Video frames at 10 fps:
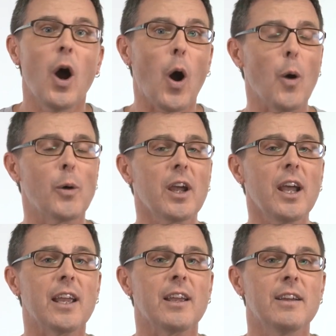
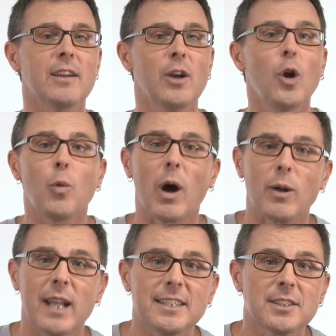Okay, well,
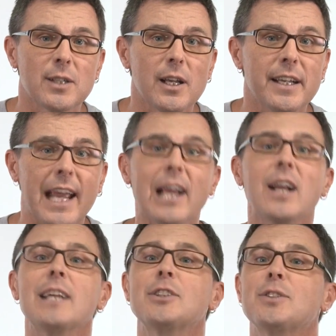let's learn
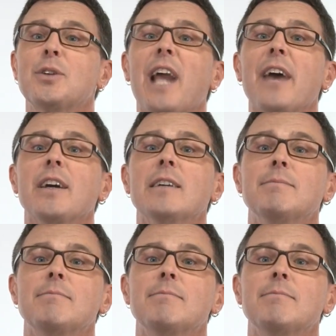English together.